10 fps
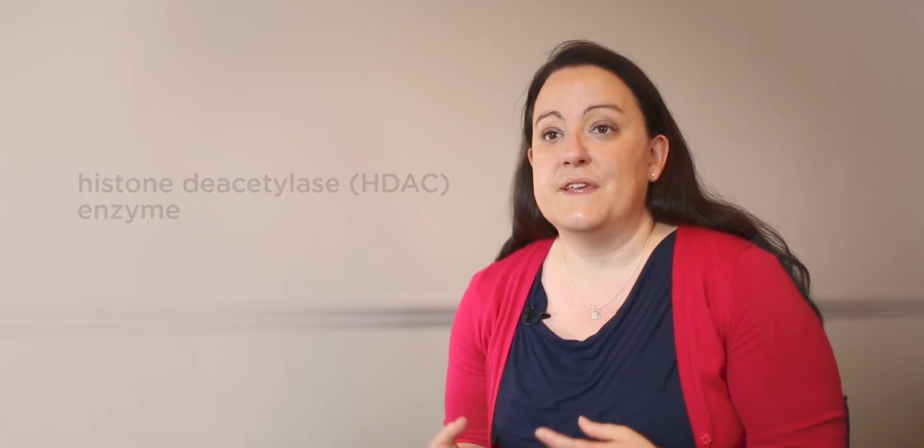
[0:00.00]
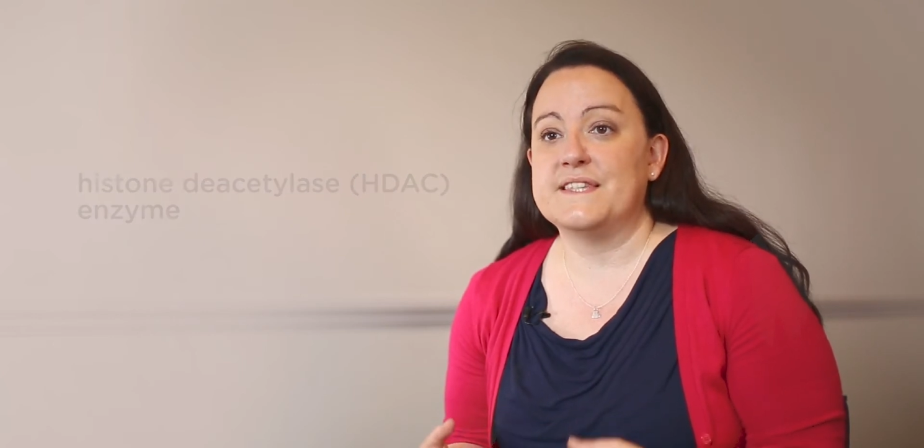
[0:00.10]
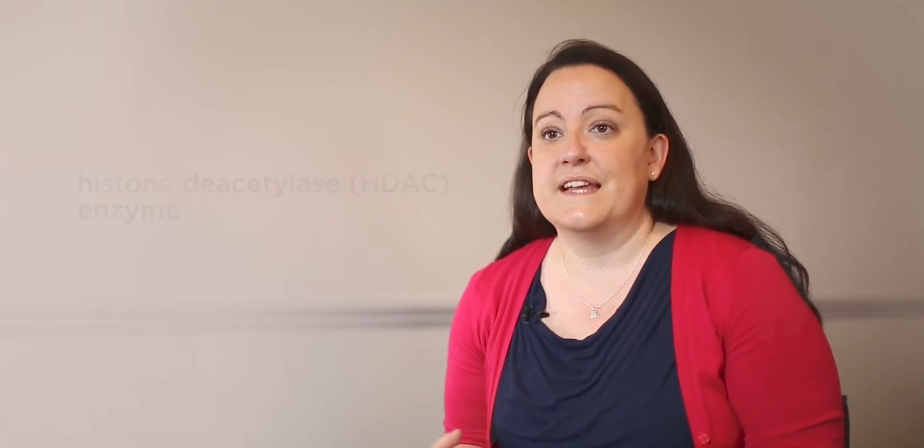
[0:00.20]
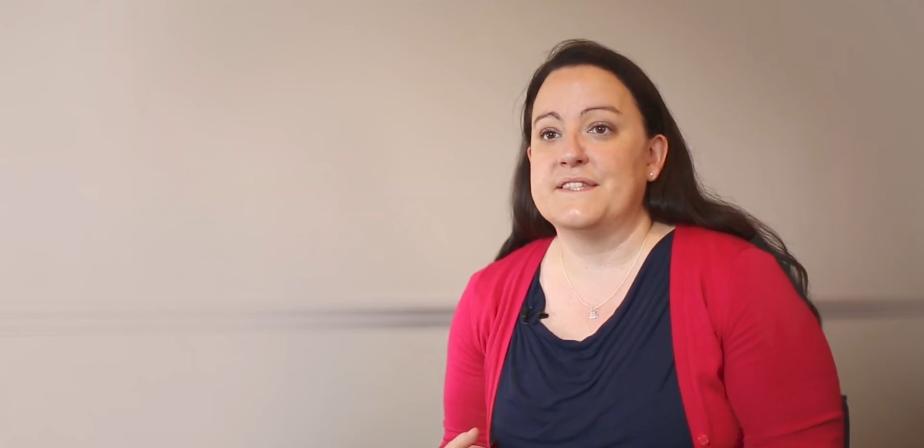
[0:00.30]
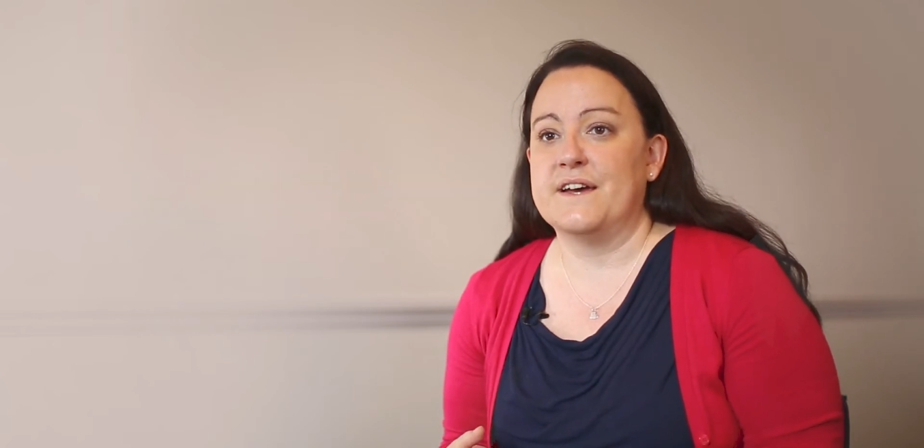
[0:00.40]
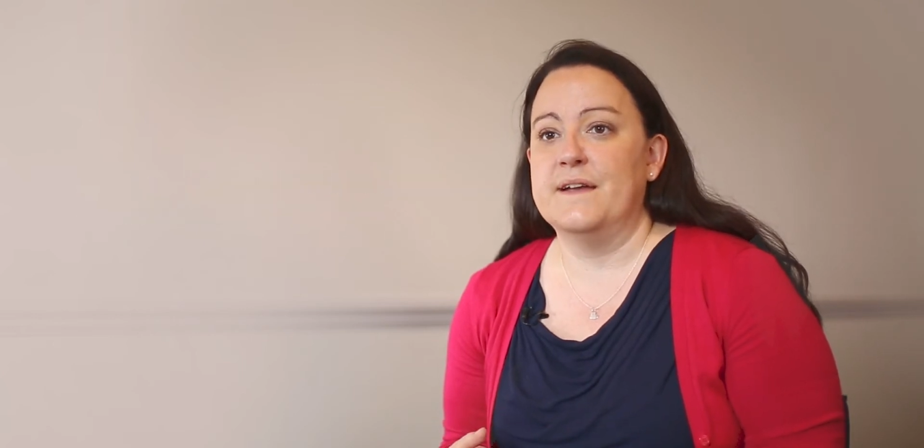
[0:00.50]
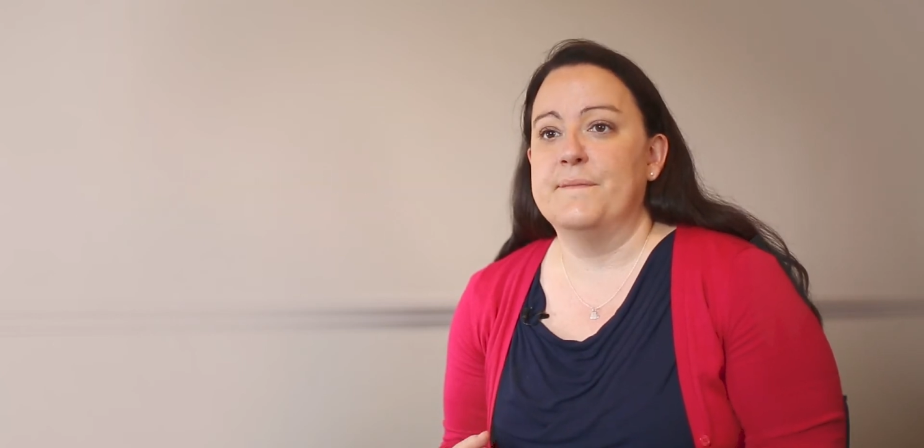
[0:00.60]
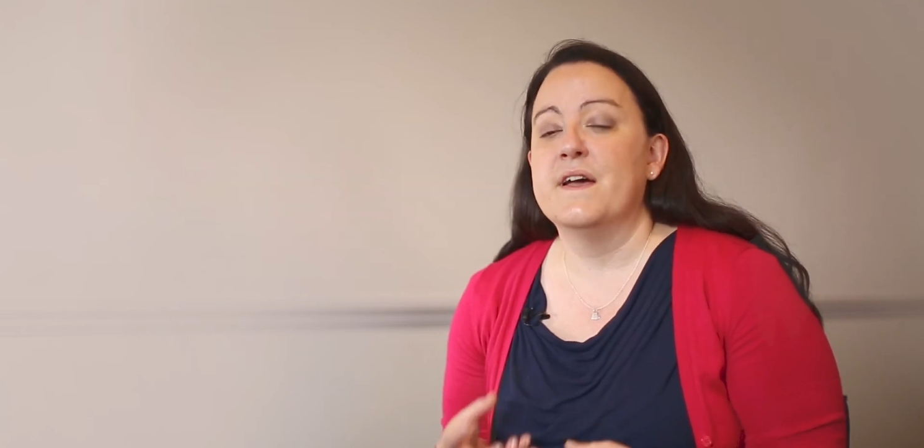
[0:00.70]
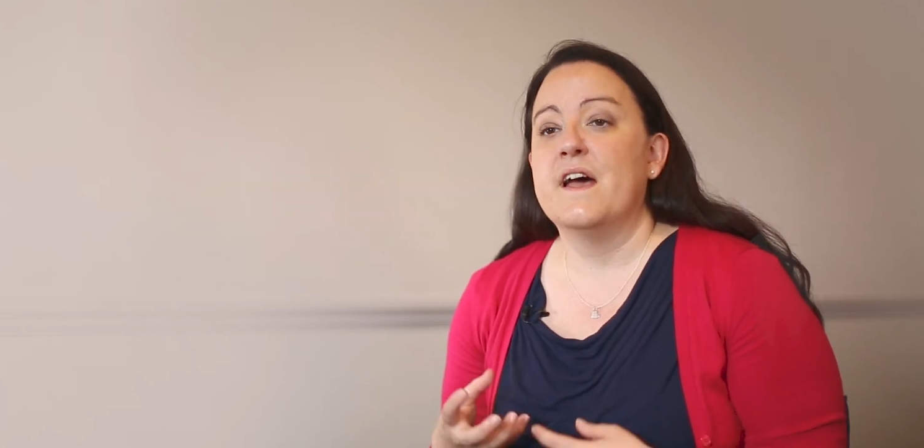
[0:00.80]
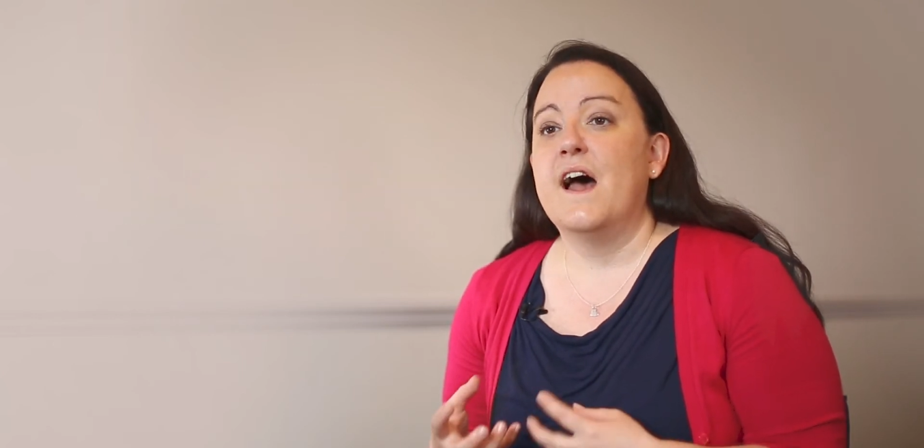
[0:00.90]
this
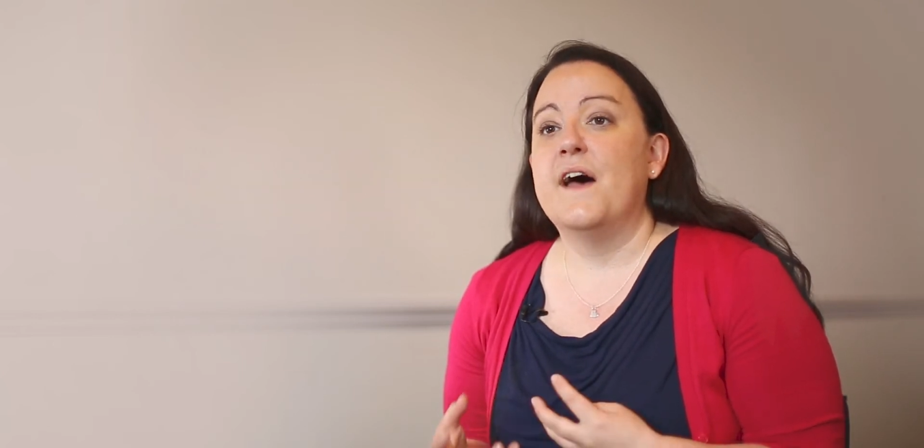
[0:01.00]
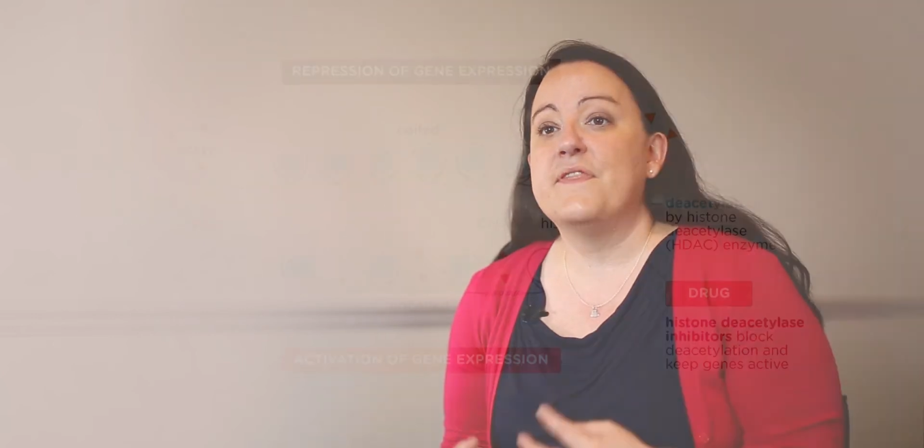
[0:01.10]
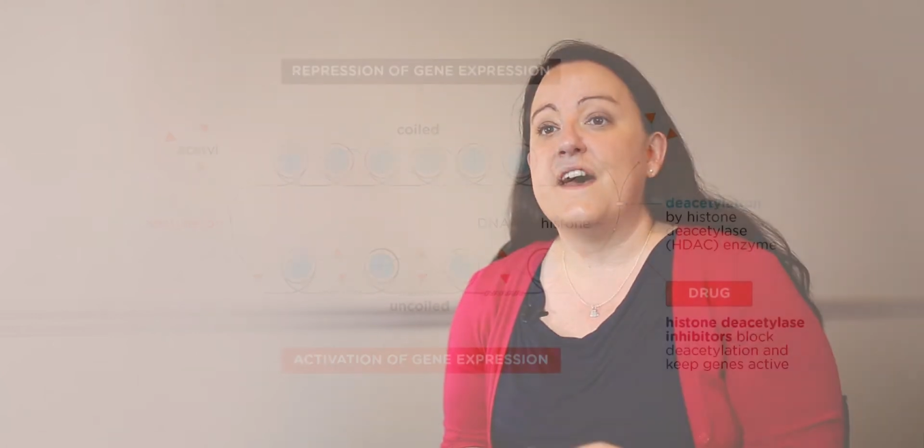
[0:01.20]
enzyme and